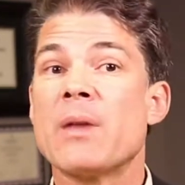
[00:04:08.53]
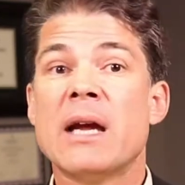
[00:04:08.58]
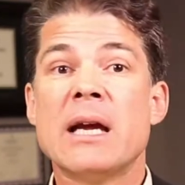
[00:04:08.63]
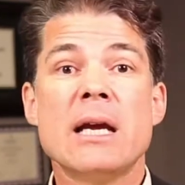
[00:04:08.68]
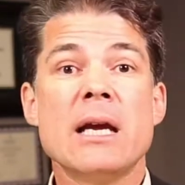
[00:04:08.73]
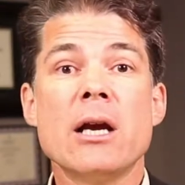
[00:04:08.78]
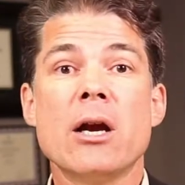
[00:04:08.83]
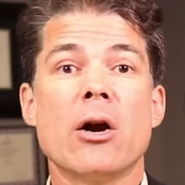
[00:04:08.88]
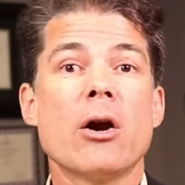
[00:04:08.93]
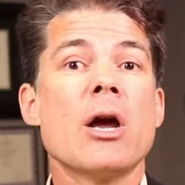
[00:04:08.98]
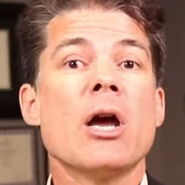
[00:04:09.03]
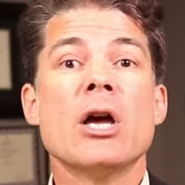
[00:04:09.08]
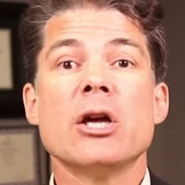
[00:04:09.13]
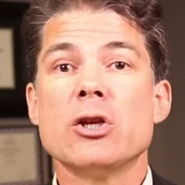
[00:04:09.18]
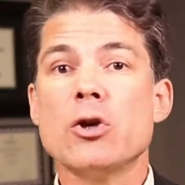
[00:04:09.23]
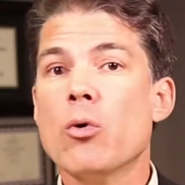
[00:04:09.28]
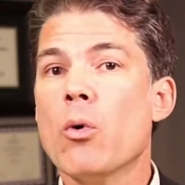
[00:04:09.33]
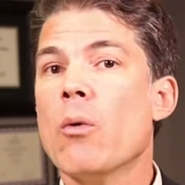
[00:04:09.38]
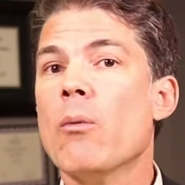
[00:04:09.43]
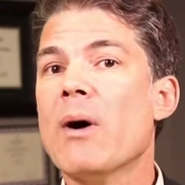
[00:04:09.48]
Here,
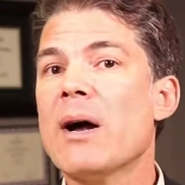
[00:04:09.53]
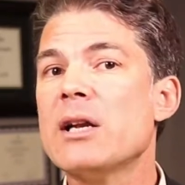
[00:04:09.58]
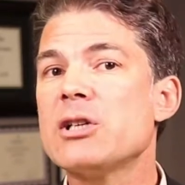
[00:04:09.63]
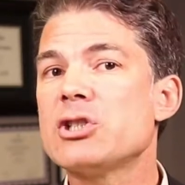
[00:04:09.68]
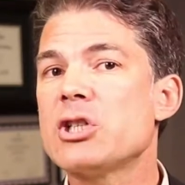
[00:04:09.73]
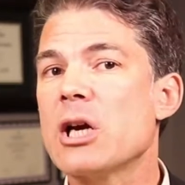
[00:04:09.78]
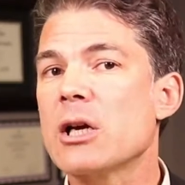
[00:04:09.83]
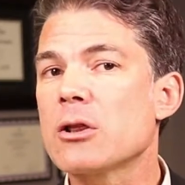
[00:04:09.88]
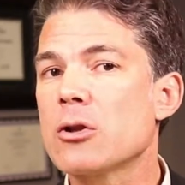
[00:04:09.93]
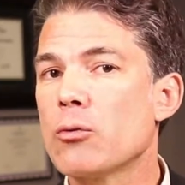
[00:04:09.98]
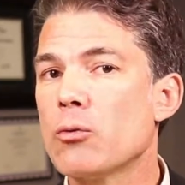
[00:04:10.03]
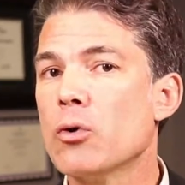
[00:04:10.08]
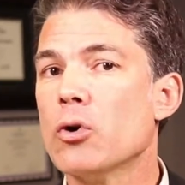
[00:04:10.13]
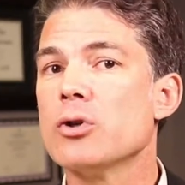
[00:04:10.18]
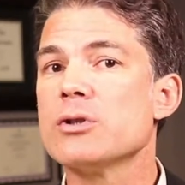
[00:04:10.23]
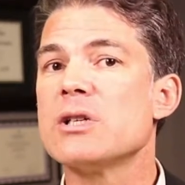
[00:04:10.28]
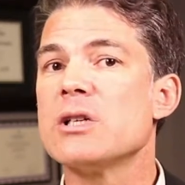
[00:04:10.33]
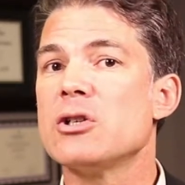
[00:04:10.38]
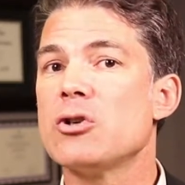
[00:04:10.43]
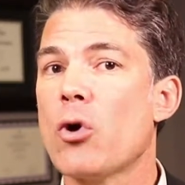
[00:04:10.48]
you will want to check the
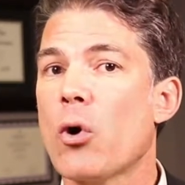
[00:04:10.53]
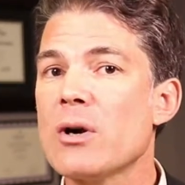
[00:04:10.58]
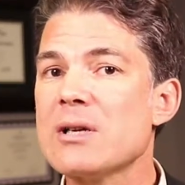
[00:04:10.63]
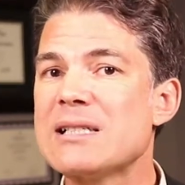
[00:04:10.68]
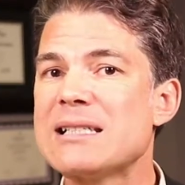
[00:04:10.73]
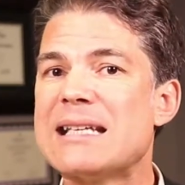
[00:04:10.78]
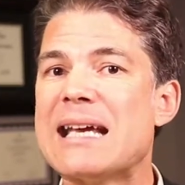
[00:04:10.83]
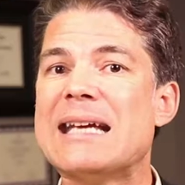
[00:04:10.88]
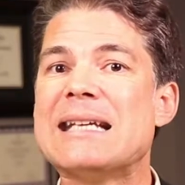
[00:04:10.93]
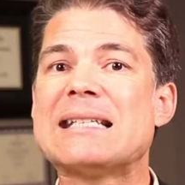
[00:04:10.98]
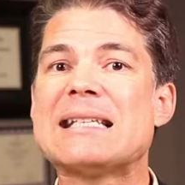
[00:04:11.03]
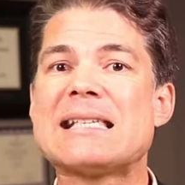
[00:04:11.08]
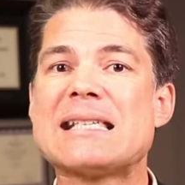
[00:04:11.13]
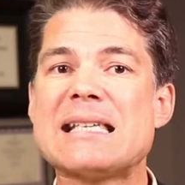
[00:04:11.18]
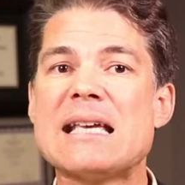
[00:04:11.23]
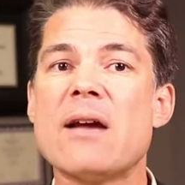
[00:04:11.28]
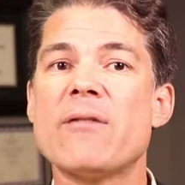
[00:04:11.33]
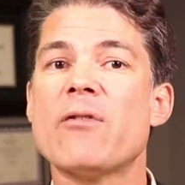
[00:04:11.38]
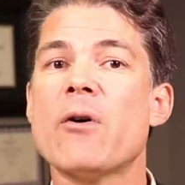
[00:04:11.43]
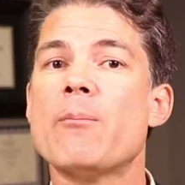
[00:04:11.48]
rules in your state to
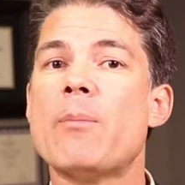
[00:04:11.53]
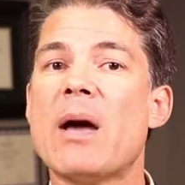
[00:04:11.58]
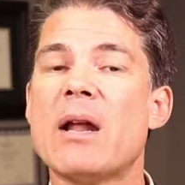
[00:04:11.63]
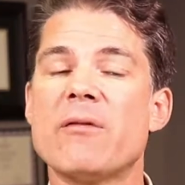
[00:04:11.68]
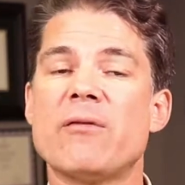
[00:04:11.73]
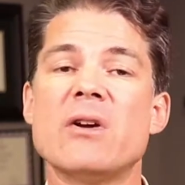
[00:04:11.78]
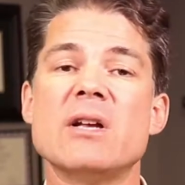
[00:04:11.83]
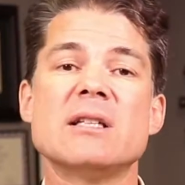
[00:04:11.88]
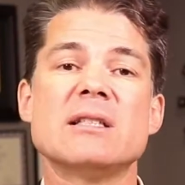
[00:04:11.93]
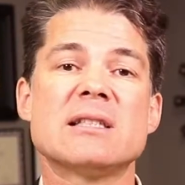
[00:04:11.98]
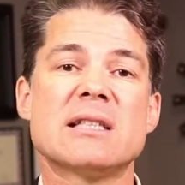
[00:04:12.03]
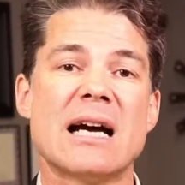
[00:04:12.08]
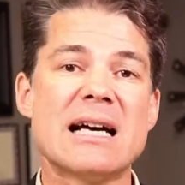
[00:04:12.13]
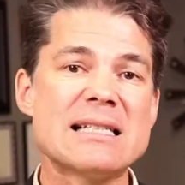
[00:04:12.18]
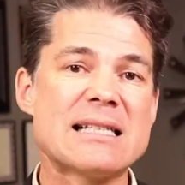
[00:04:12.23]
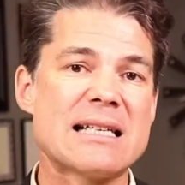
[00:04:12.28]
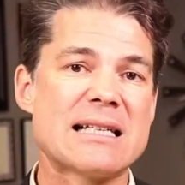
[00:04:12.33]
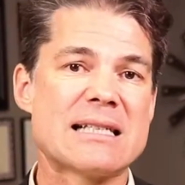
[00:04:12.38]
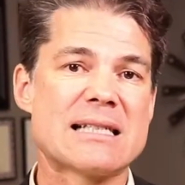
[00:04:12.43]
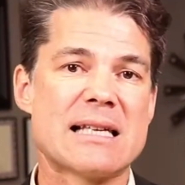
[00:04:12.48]
see if a benefit
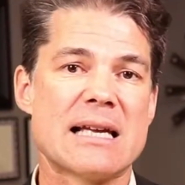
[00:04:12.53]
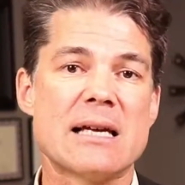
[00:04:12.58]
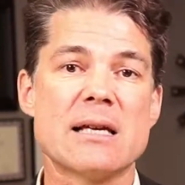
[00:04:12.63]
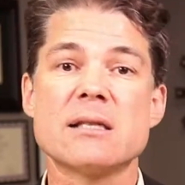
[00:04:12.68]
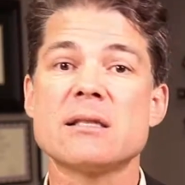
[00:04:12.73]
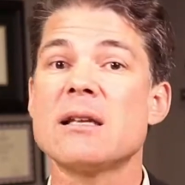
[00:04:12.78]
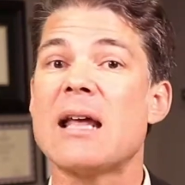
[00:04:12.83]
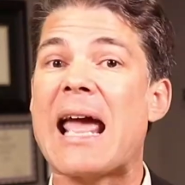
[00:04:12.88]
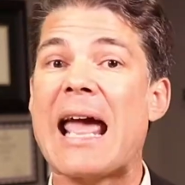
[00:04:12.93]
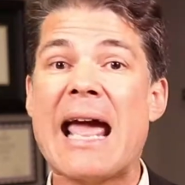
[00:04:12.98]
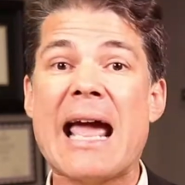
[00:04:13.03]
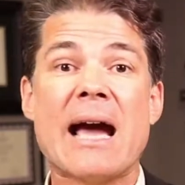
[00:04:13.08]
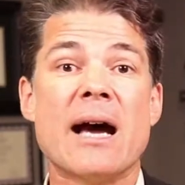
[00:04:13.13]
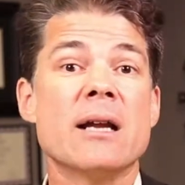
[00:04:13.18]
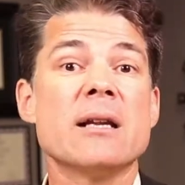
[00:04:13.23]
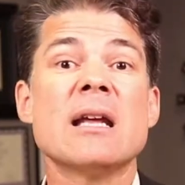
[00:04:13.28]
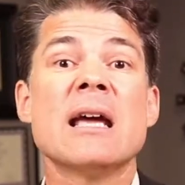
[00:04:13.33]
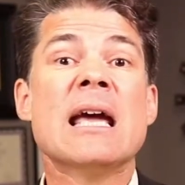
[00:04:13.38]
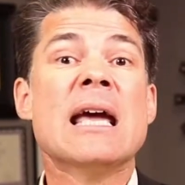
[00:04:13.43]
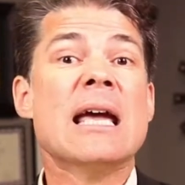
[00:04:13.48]
does exist
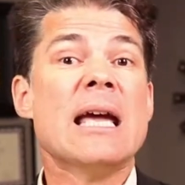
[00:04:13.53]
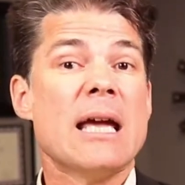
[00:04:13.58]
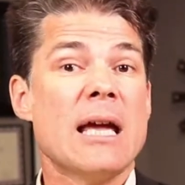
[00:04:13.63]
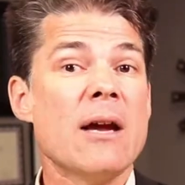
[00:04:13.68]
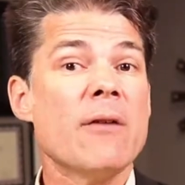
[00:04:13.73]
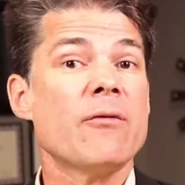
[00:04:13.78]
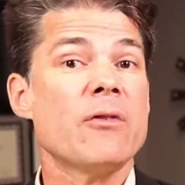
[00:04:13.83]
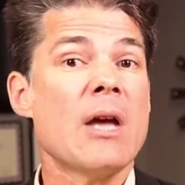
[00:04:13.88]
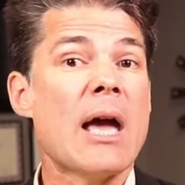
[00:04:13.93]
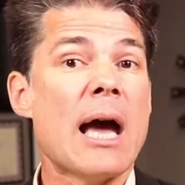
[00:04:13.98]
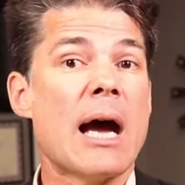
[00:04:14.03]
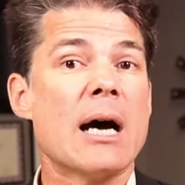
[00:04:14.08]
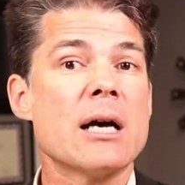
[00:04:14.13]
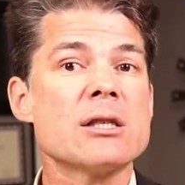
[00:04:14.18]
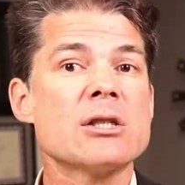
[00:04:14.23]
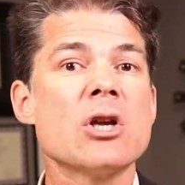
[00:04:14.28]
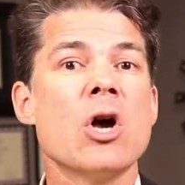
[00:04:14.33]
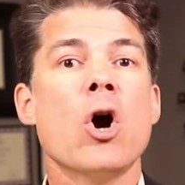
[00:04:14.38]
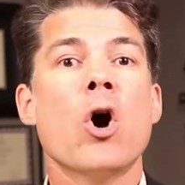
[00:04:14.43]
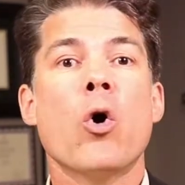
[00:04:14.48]
and, if
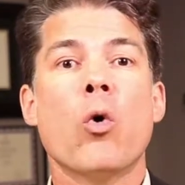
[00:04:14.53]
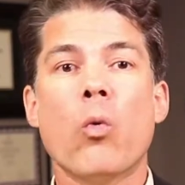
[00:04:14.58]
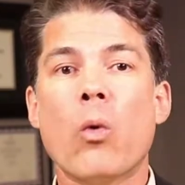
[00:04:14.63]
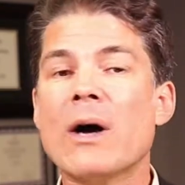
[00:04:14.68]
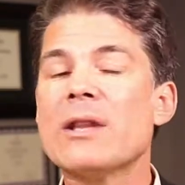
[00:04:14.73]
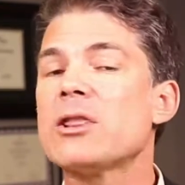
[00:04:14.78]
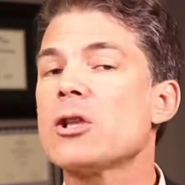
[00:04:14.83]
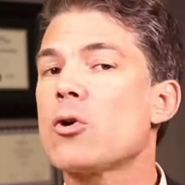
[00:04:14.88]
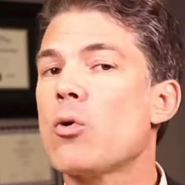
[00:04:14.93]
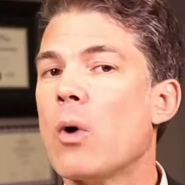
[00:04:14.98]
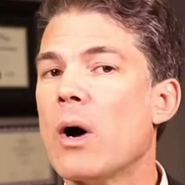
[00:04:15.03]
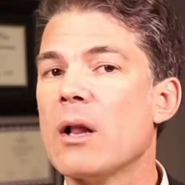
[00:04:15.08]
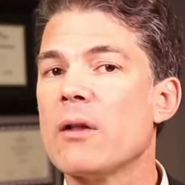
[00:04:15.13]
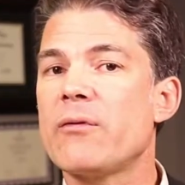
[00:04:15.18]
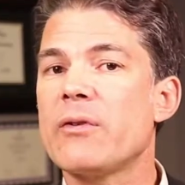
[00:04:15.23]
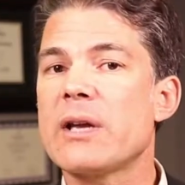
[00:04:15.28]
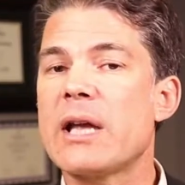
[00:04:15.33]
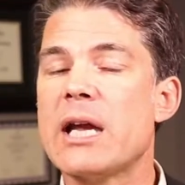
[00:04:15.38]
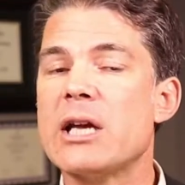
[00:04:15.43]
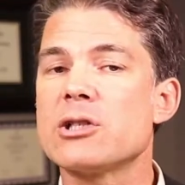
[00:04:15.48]
yes, what the
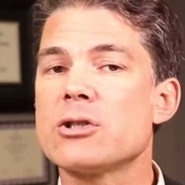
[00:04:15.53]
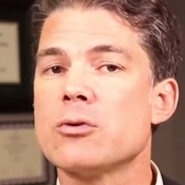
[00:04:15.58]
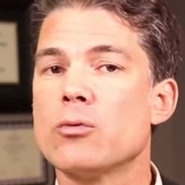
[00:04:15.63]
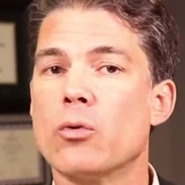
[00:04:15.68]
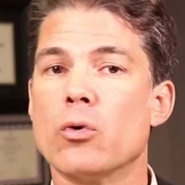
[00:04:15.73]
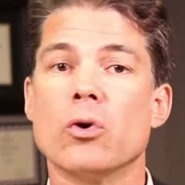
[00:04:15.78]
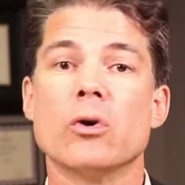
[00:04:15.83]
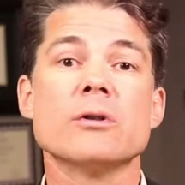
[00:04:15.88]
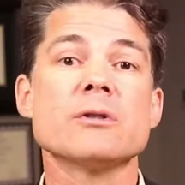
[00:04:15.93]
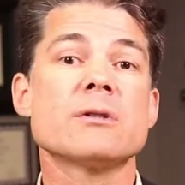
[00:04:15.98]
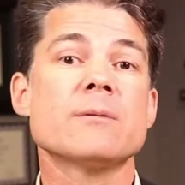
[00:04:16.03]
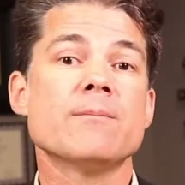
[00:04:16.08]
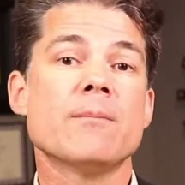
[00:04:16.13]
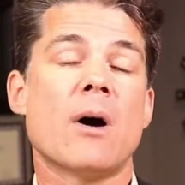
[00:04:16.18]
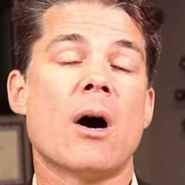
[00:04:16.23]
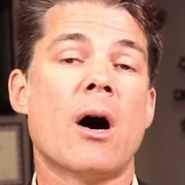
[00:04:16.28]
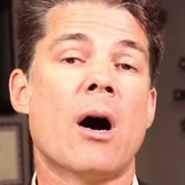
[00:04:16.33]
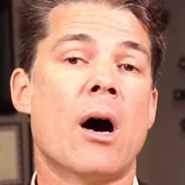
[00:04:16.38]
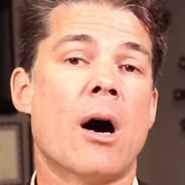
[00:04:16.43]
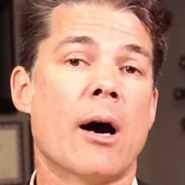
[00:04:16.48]
qualification rules
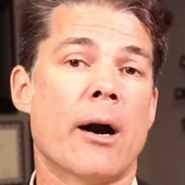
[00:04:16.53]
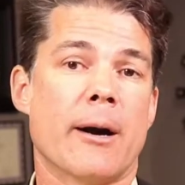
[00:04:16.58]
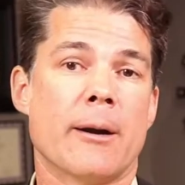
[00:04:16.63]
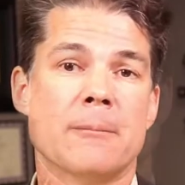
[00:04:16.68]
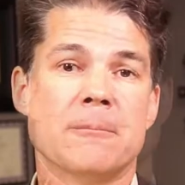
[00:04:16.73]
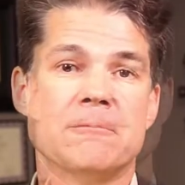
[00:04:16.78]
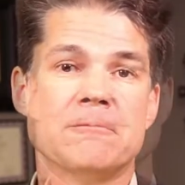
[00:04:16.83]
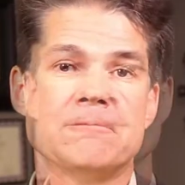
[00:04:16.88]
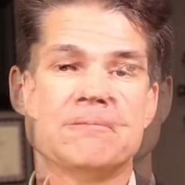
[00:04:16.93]
are.